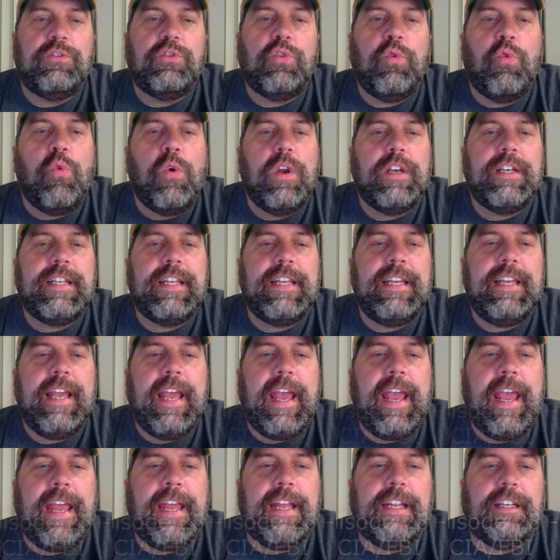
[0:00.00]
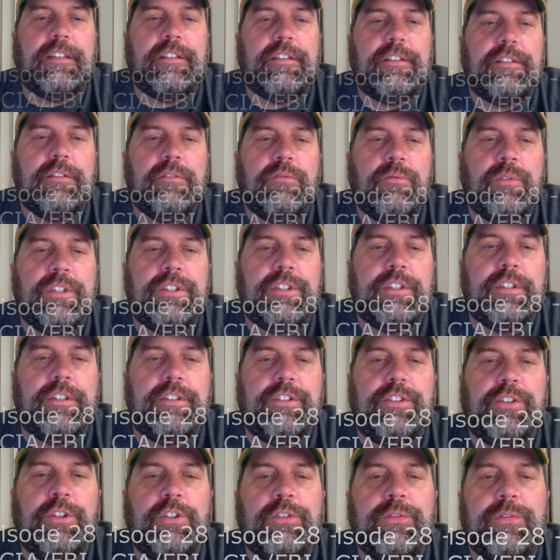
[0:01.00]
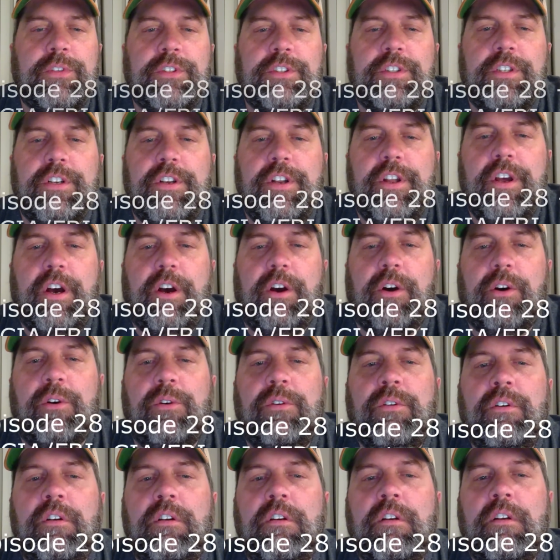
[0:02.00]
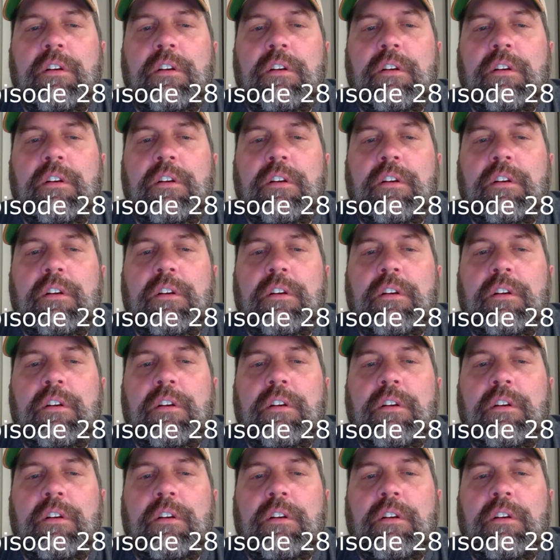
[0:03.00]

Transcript: 28, which is useful to know.